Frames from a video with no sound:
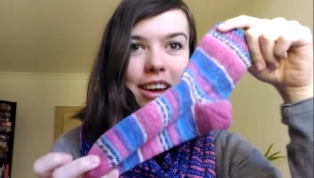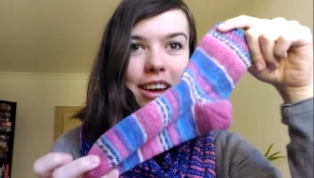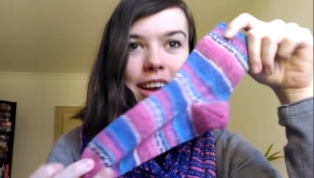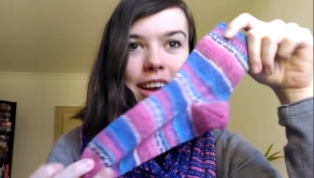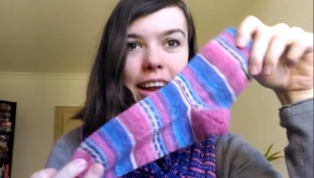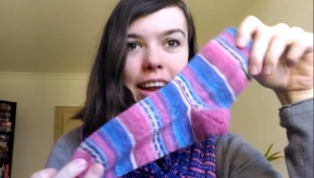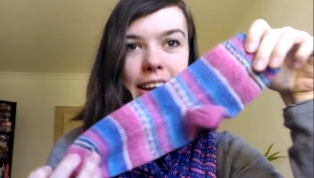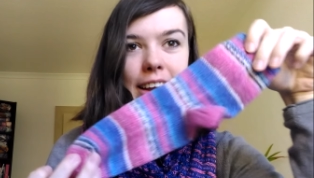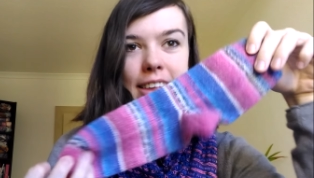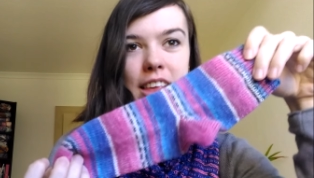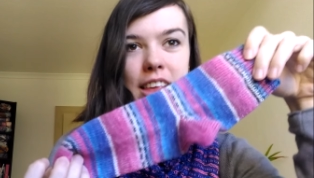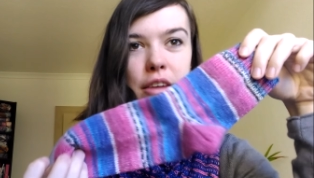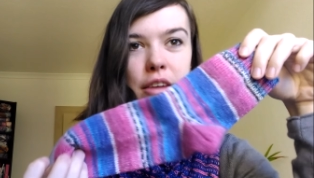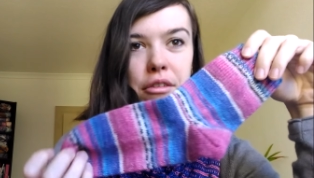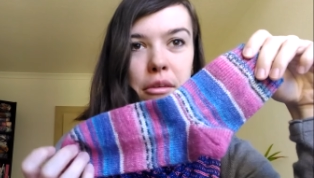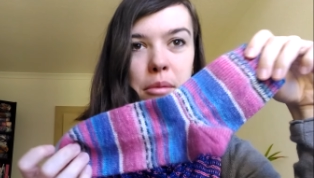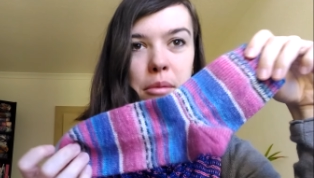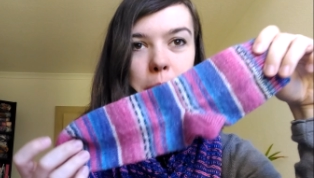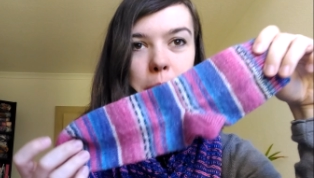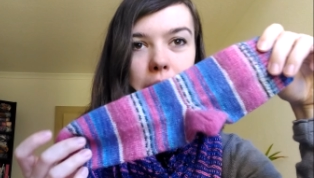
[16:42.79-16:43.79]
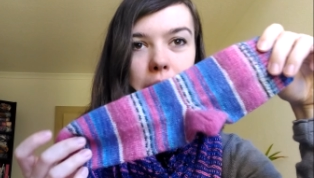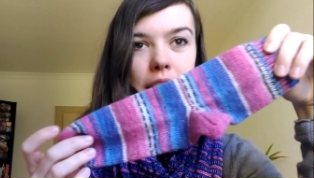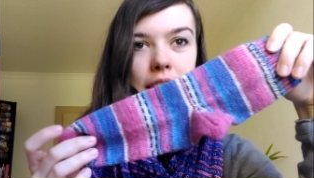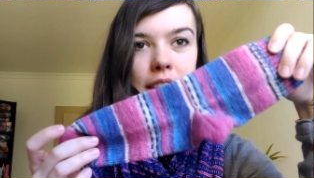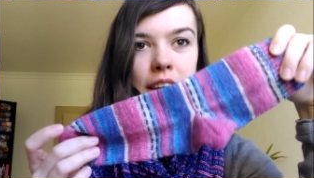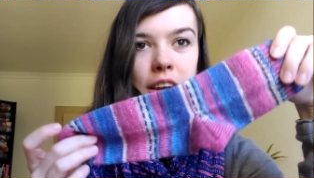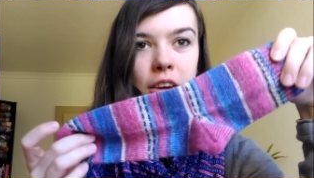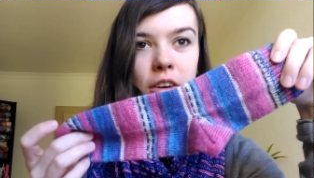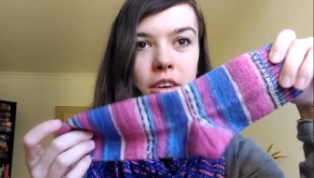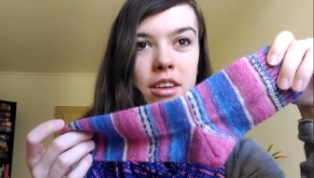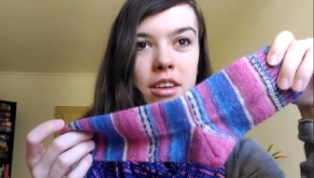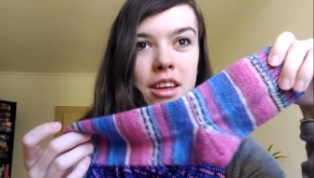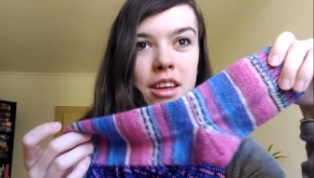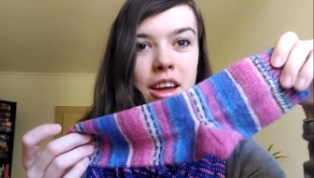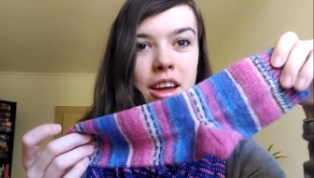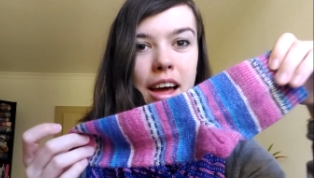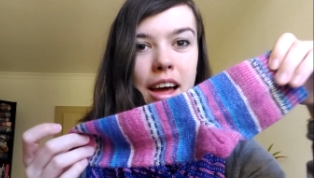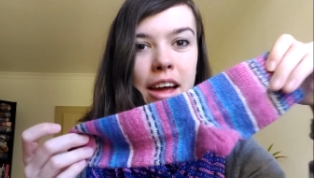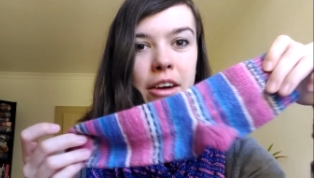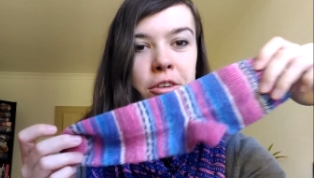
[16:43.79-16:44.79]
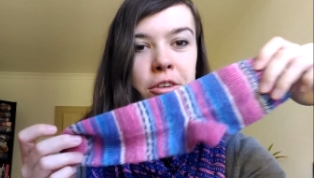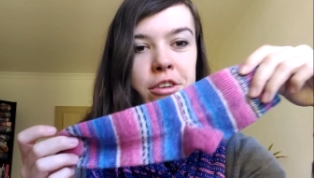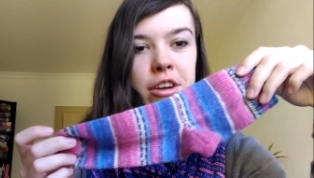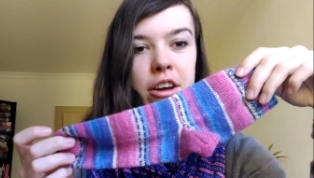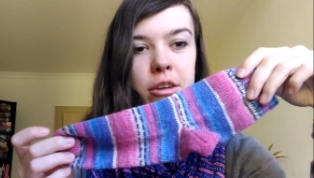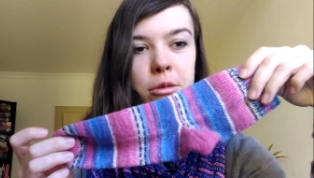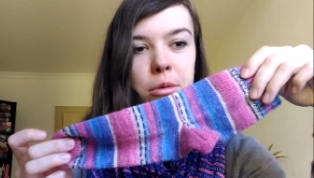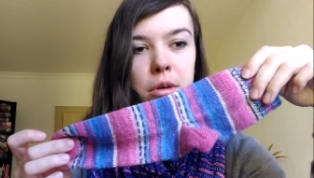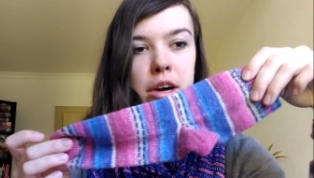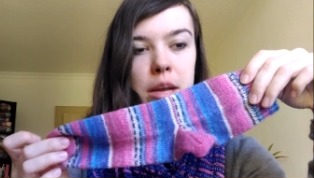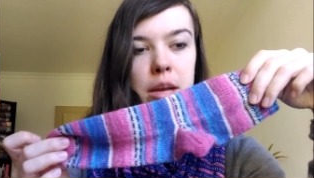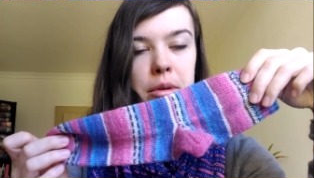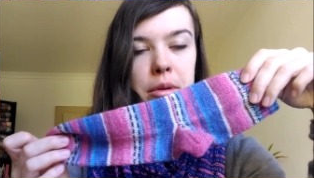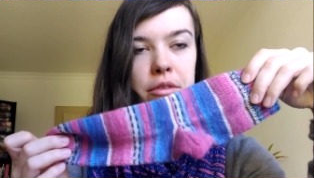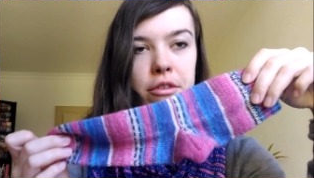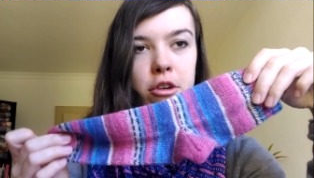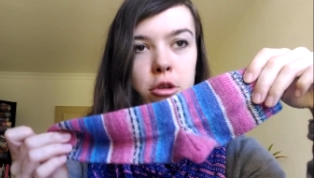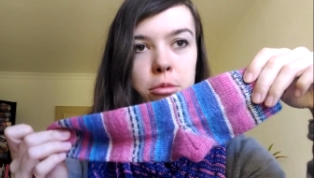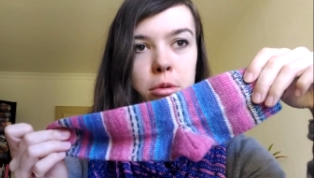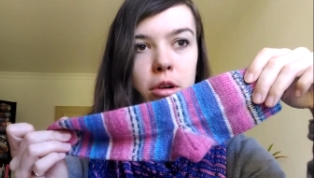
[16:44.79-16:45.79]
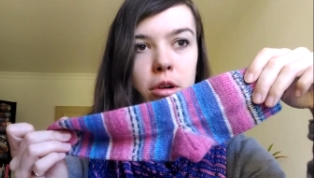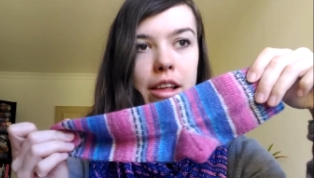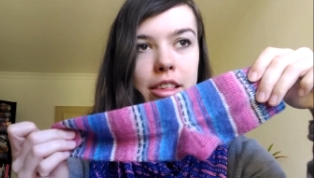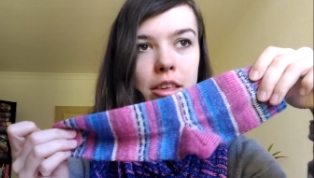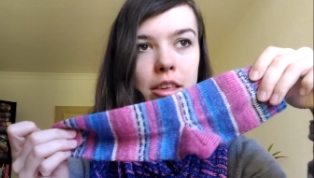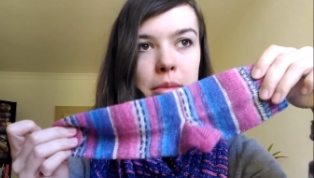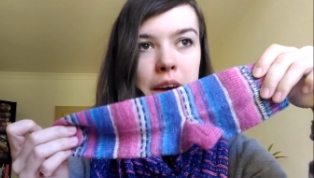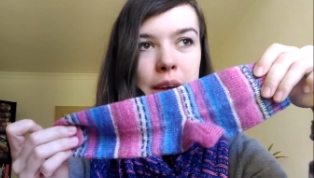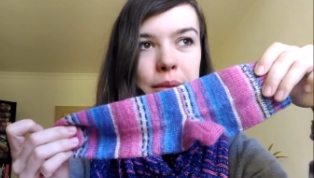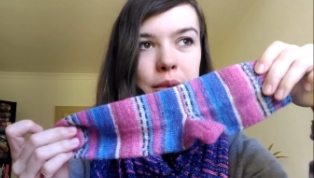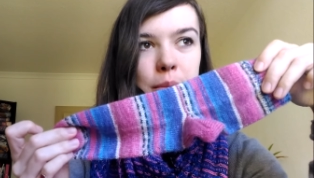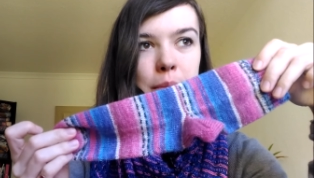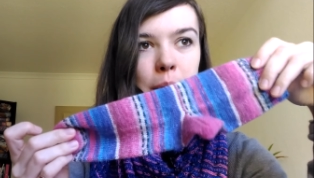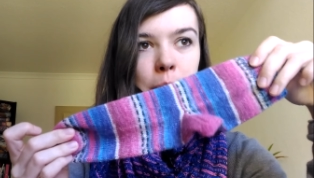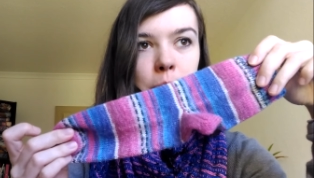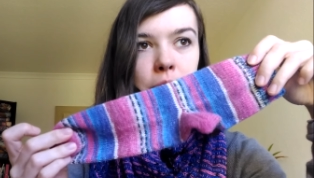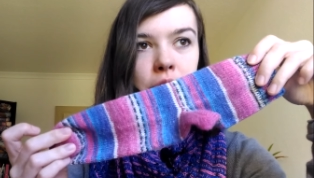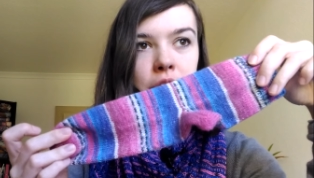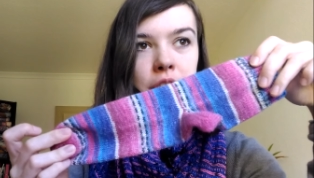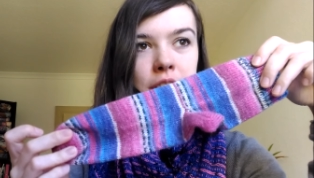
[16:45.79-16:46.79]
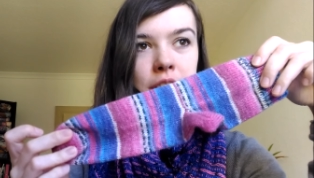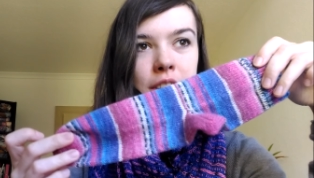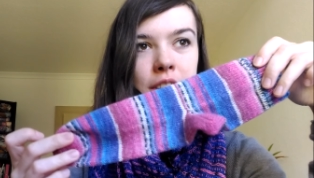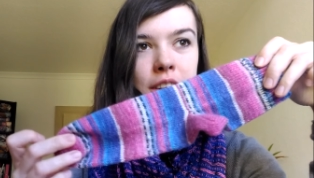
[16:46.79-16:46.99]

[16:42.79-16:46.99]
And like I said, from the beginning, I ordered quite a bit of opal as you might remember